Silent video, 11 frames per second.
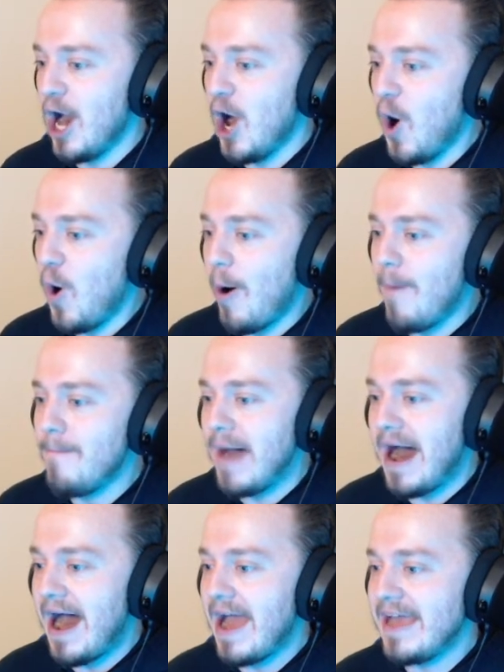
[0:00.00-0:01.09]
Oh
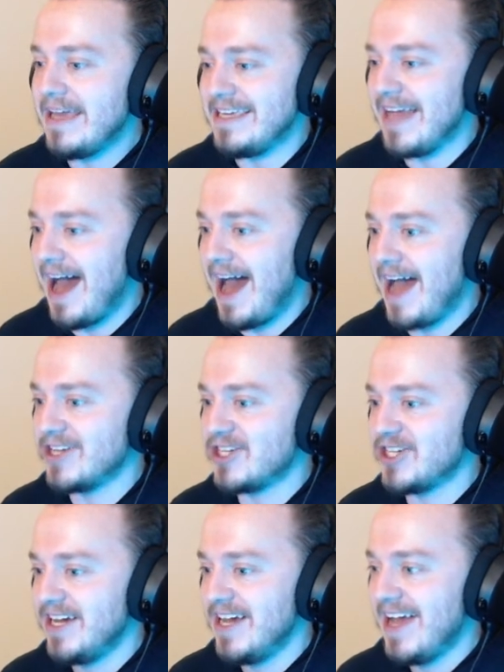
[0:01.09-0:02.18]
my
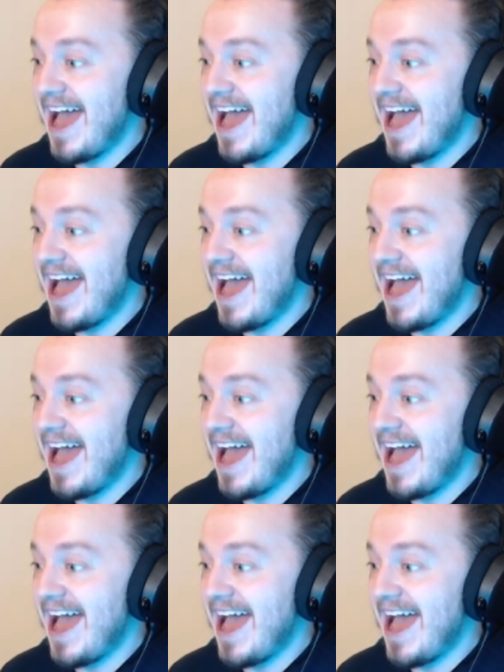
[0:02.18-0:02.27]
gosh.